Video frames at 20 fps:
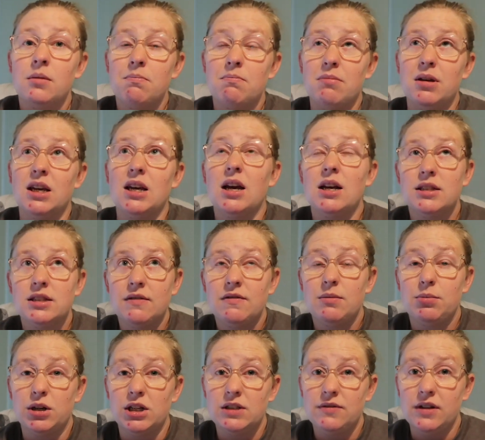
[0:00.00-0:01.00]
Because of the
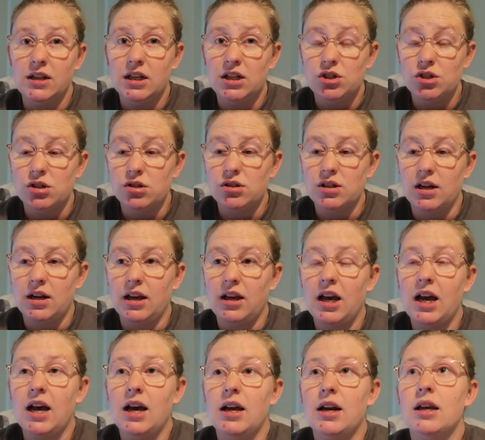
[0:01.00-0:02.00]
breastfeeding issues that I
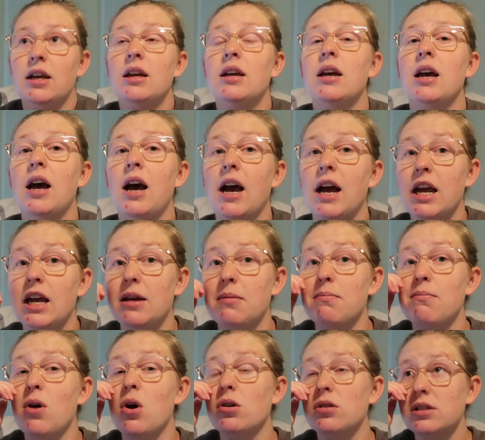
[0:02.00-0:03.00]
had, I
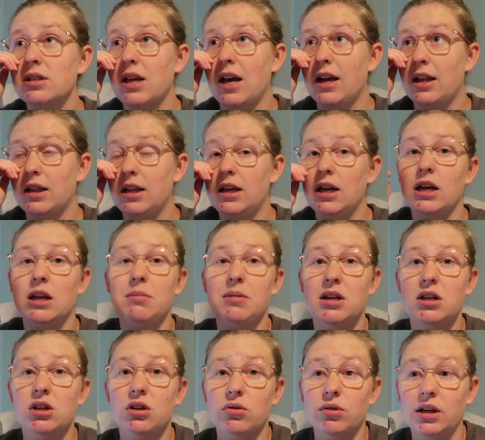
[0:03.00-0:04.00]
am most likely going to be
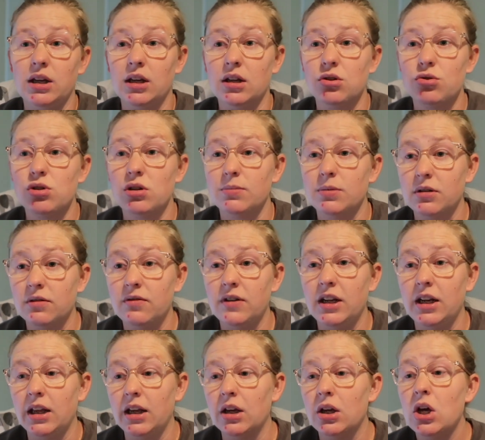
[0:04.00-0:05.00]
doing triple
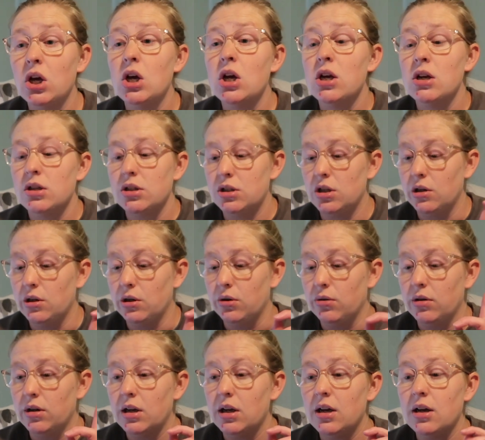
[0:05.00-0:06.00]
feeding.
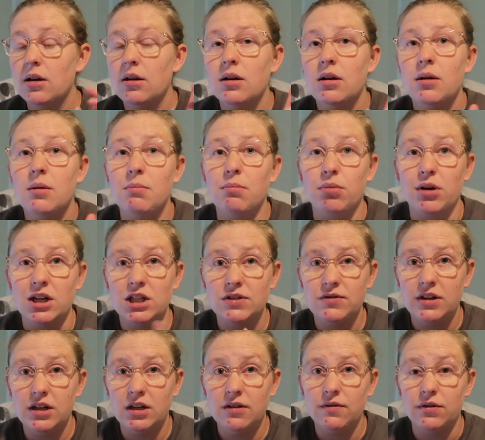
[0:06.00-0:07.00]
So
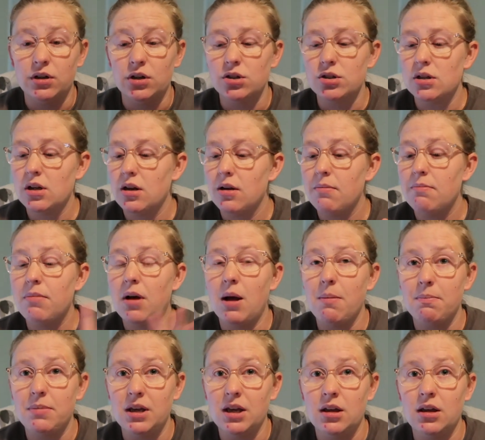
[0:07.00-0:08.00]
breastfeeding first,
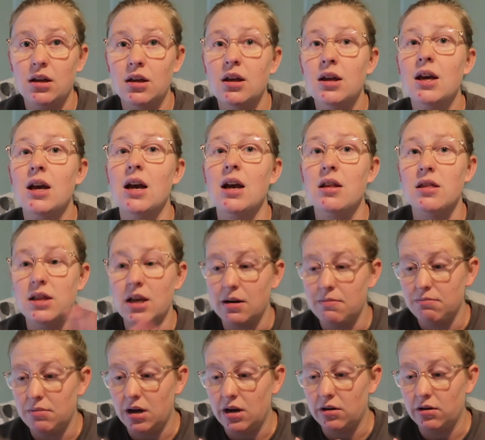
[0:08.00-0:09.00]
pumping, and then
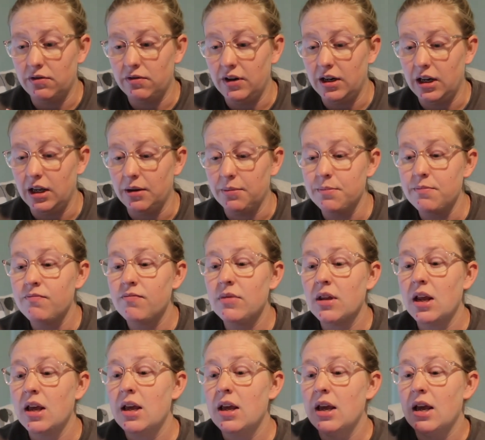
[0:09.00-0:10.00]
bottle feeding.
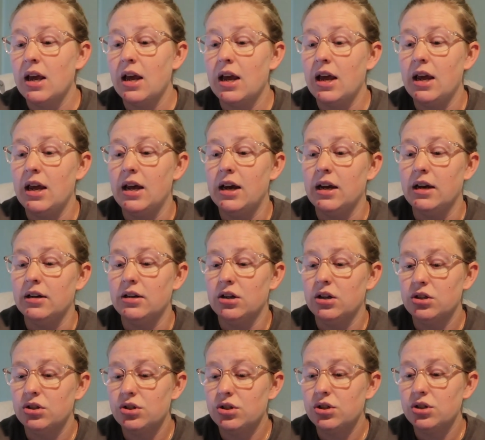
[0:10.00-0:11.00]
And
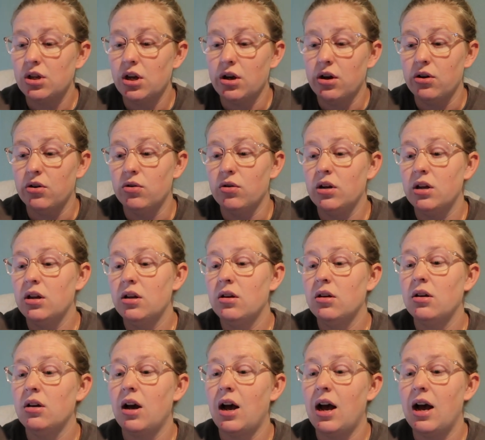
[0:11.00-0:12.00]
so
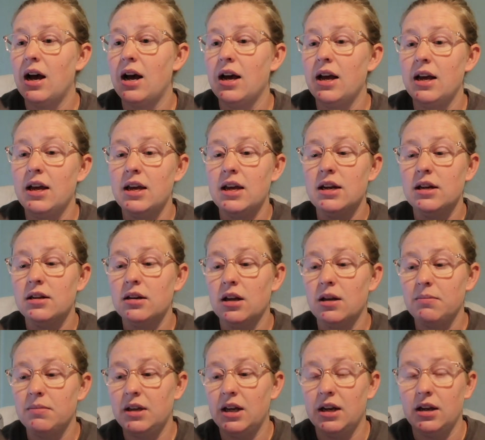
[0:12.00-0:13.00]
I ended
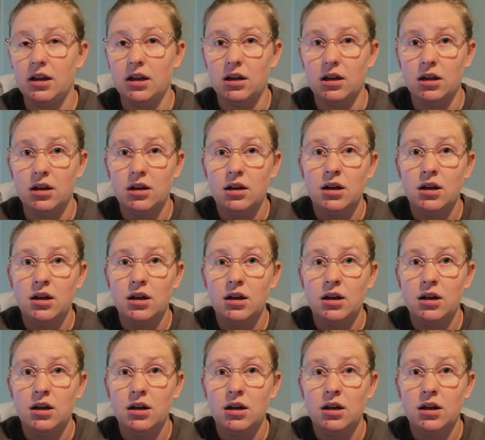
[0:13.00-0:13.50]
up getting